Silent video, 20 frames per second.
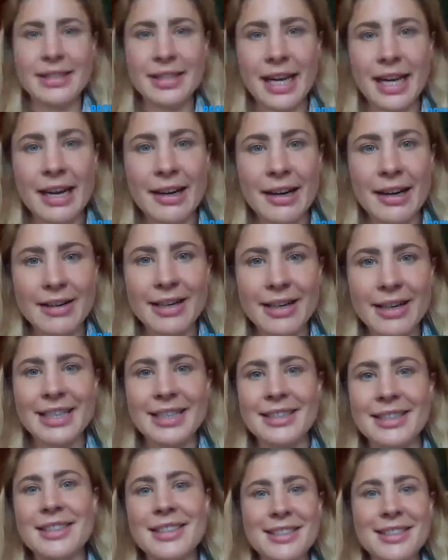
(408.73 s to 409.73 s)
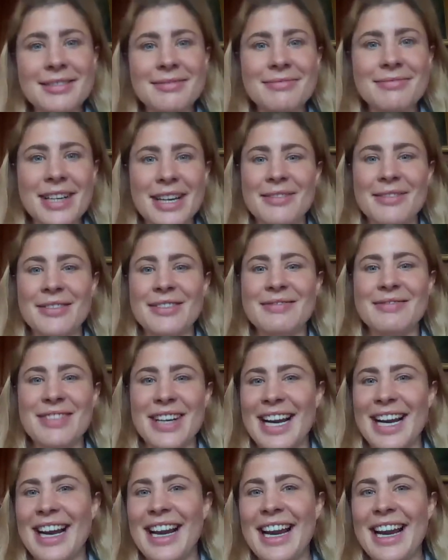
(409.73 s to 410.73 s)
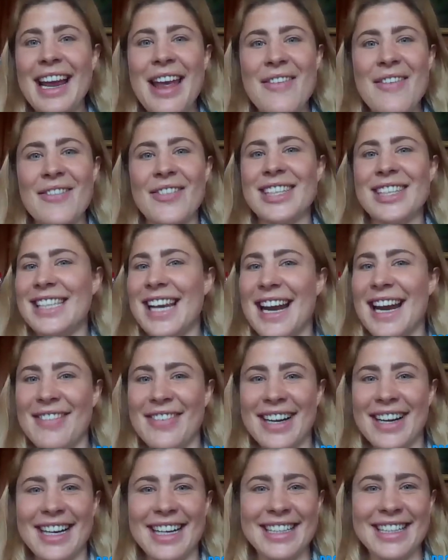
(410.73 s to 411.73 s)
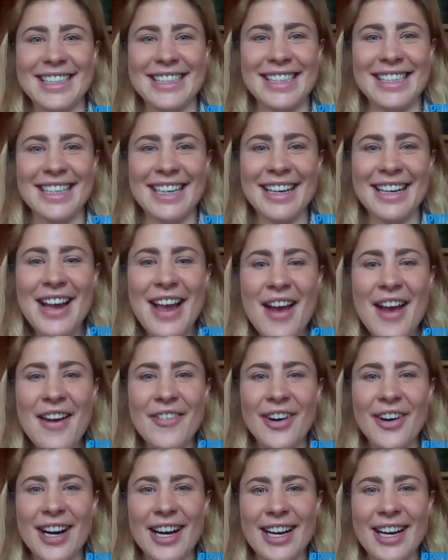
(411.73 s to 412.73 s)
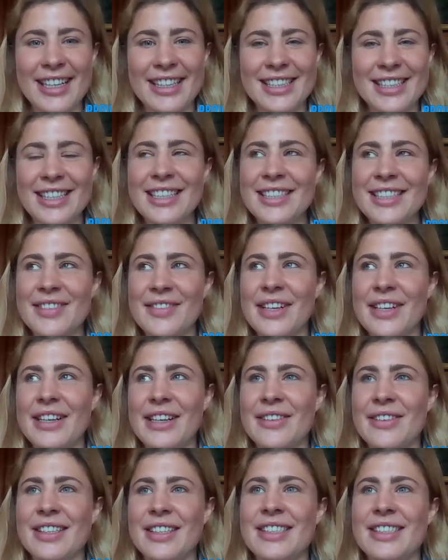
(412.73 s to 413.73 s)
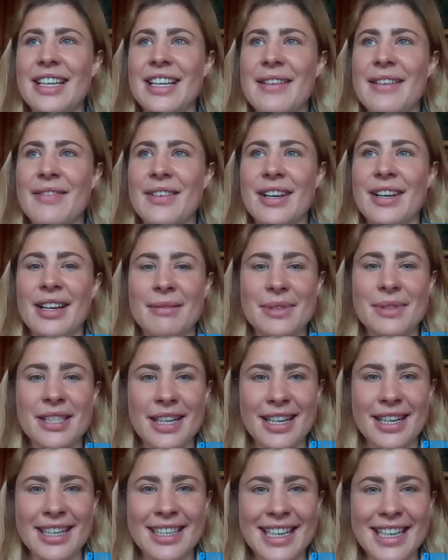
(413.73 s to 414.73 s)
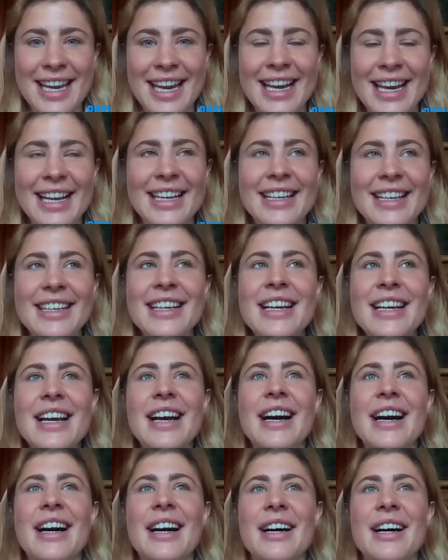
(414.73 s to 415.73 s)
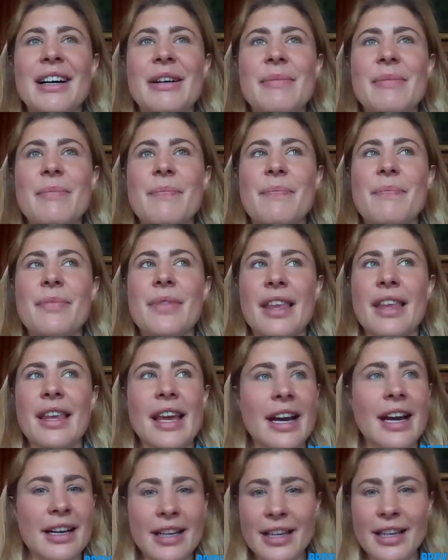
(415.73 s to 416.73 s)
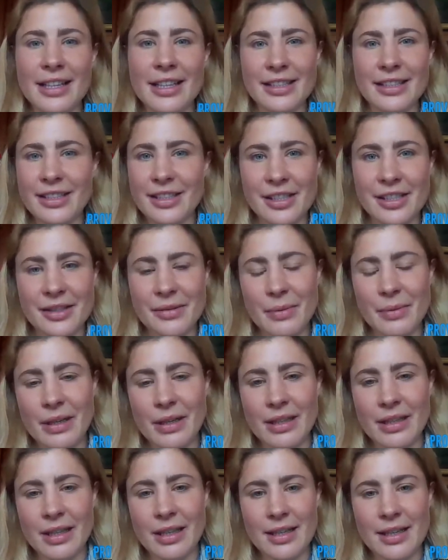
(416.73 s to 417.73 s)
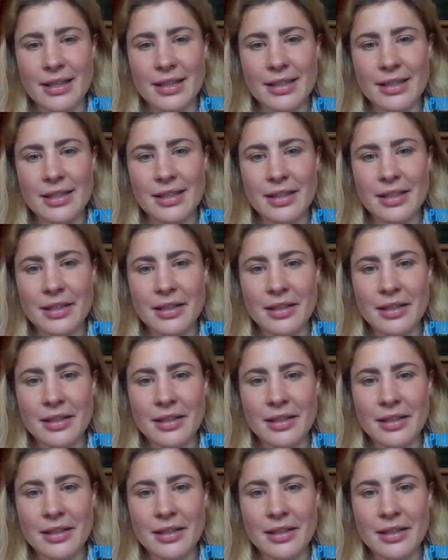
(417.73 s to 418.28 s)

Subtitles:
Sarries, it one day it'd be good for her to be on the same club side again. Yeah, I think she's just world-class.